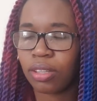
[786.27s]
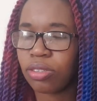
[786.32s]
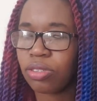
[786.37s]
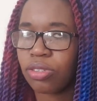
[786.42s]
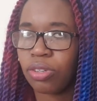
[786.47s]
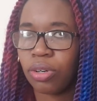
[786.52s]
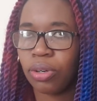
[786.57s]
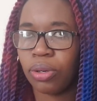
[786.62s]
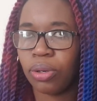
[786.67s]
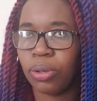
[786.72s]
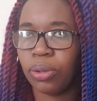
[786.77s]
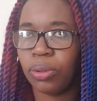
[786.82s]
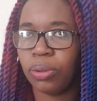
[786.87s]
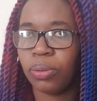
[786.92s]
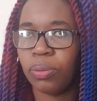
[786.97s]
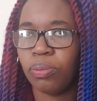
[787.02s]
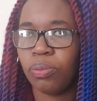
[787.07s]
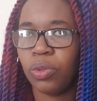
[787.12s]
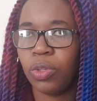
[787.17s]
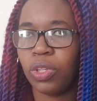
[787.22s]
So
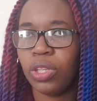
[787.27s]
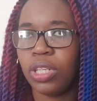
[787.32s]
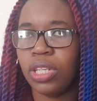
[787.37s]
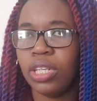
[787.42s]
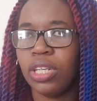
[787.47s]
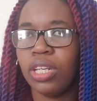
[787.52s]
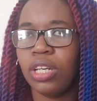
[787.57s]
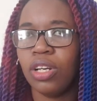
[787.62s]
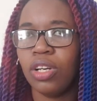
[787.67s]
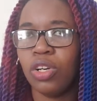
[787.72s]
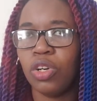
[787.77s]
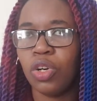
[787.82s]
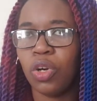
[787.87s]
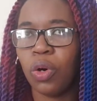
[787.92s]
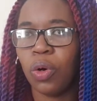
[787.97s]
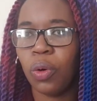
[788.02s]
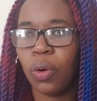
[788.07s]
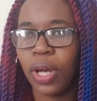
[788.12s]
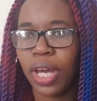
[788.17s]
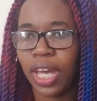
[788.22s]

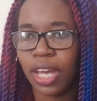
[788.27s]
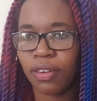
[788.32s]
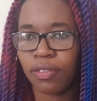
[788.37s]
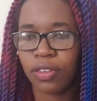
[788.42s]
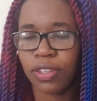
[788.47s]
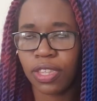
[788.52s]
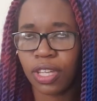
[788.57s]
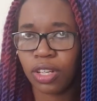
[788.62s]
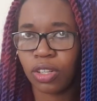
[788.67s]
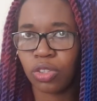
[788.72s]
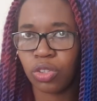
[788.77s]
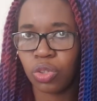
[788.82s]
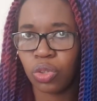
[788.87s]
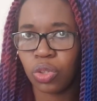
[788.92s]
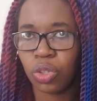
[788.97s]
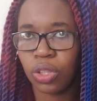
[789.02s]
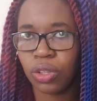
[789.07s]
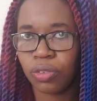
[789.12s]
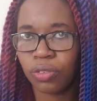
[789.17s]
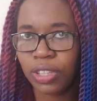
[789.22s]
know everything, do
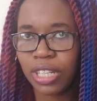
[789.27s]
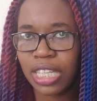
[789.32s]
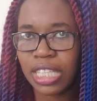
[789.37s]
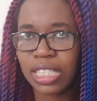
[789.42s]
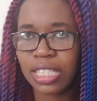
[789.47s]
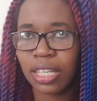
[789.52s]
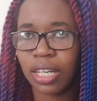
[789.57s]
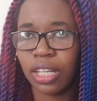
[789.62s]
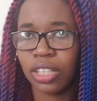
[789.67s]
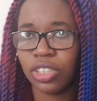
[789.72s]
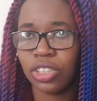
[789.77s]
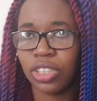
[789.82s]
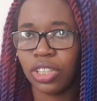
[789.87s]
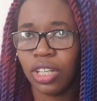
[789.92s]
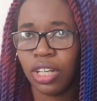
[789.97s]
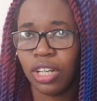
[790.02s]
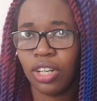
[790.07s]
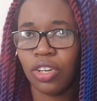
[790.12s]
your research,